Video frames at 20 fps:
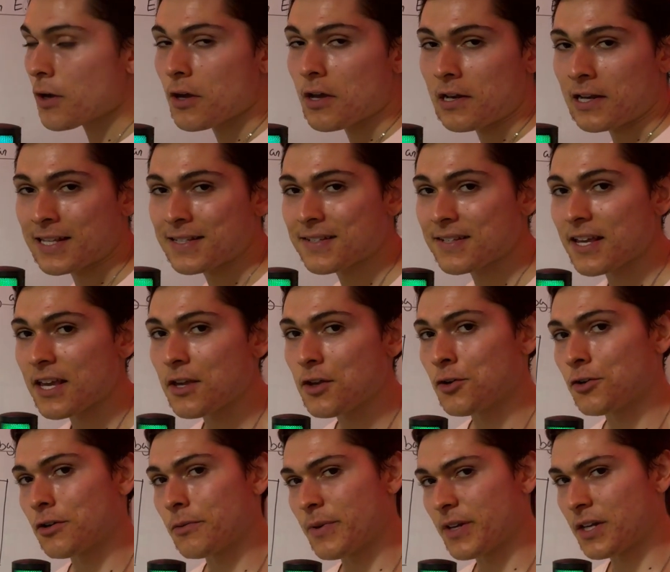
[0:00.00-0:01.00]
let's say
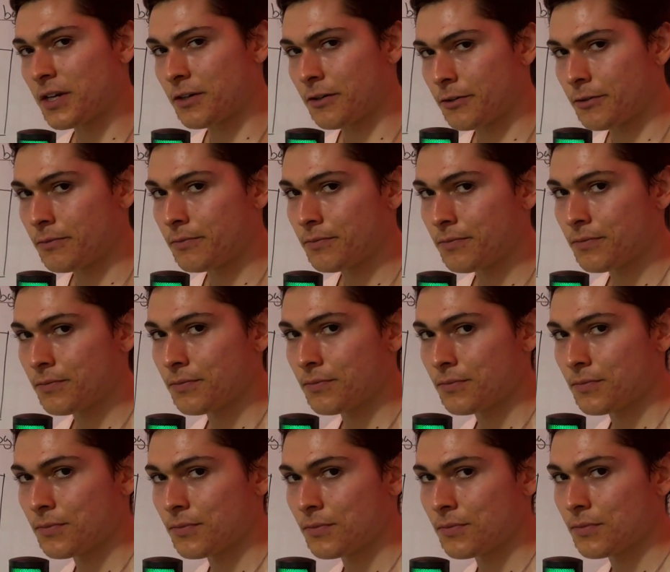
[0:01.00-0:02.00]
you're a beginner.
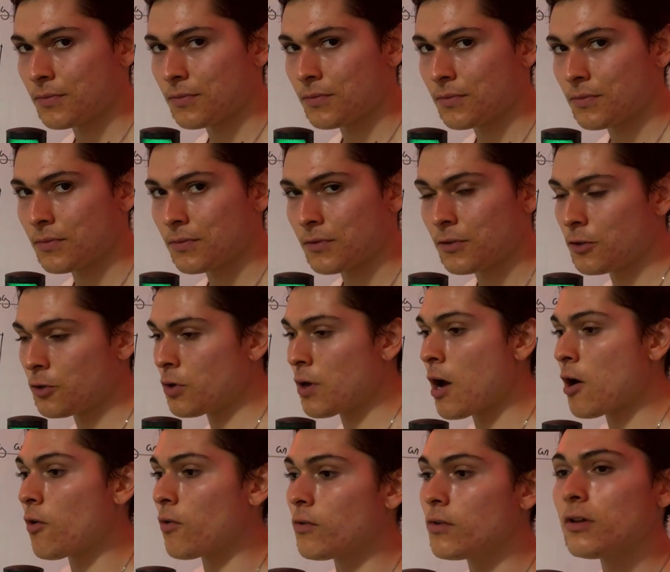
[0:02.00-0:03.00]
You
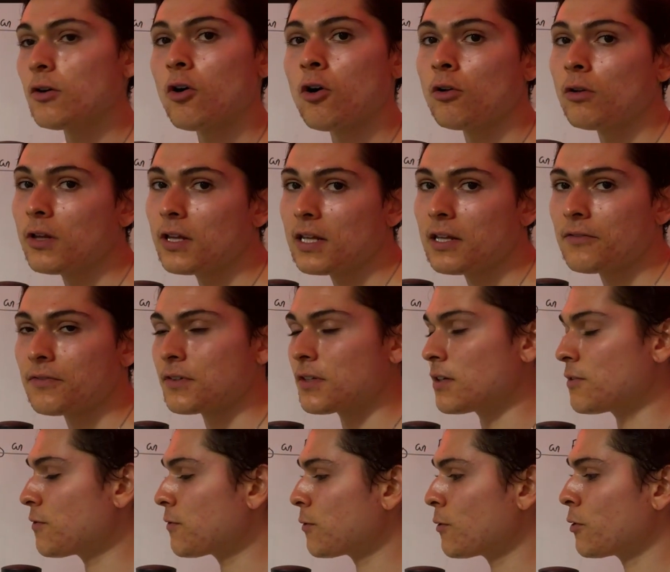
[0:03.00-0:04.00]
have only
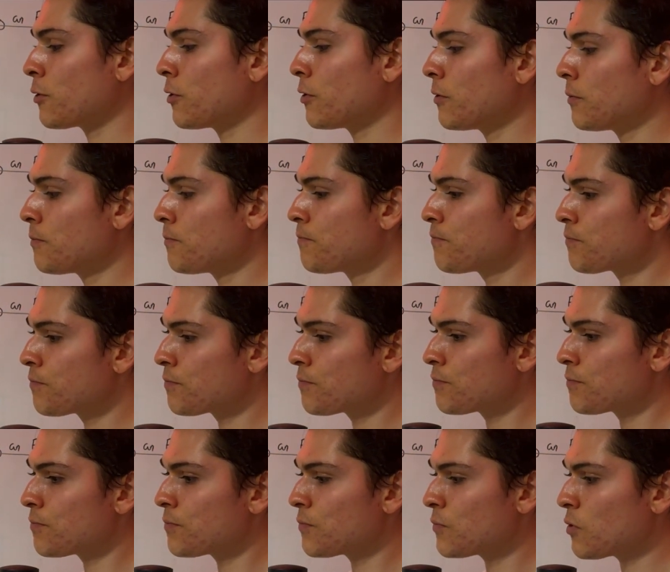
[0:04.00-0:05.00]
lifted for
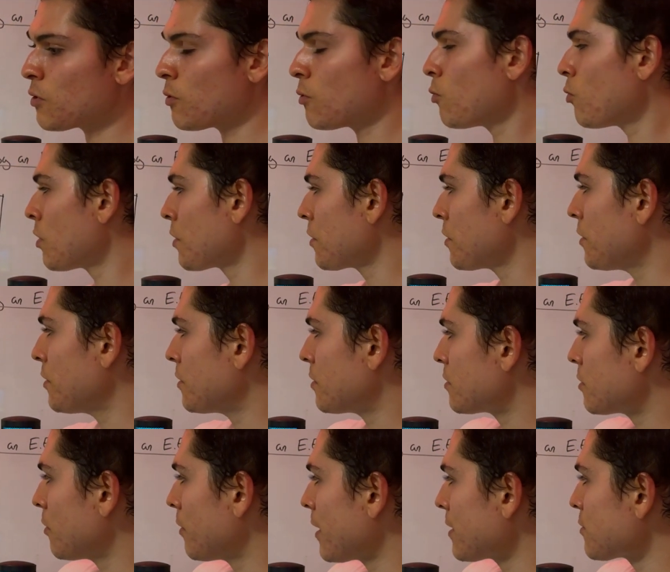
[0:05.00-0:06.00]
1 year,
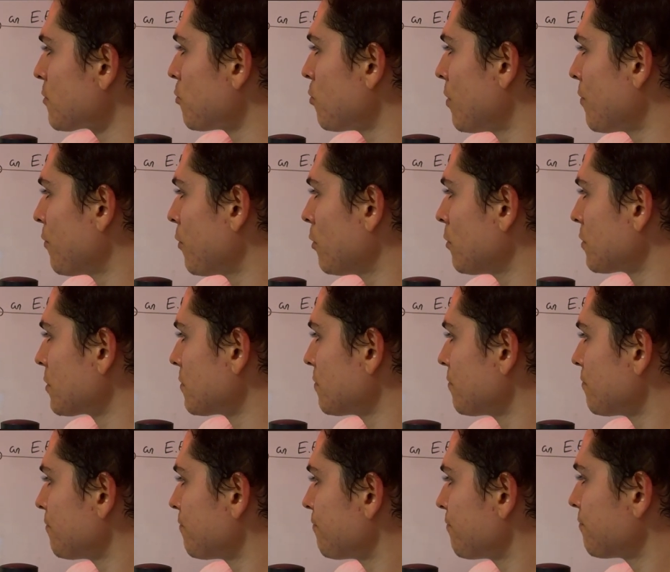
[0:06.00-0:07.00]
so that's 1 volt.
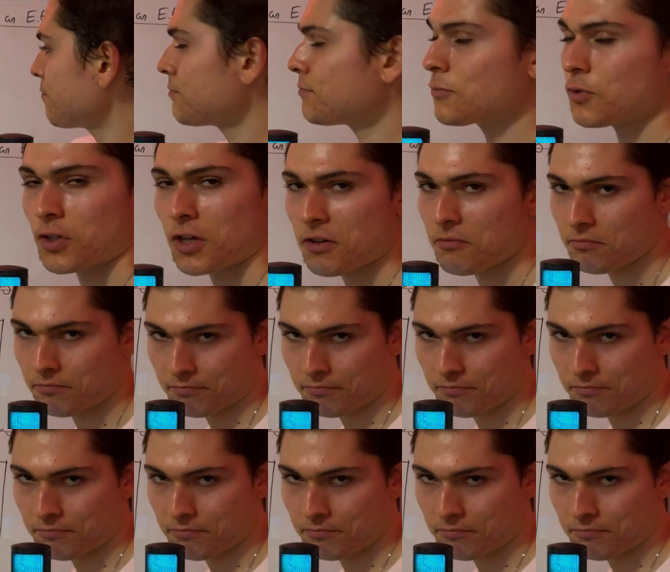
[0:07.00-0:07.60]
Okay.